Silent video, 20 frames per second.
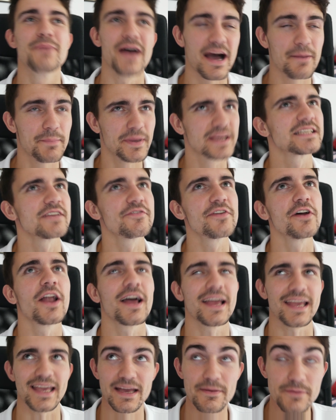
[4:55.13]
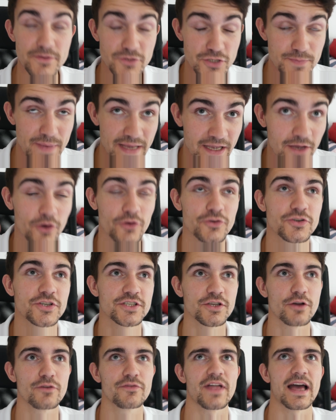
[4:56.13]
but because I feel like just being
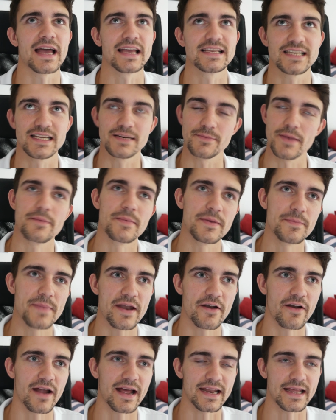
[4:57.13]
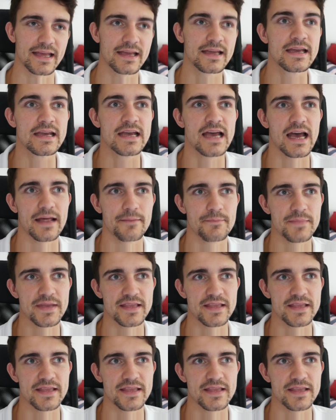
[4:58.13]
conscious of that is going to make me better at it and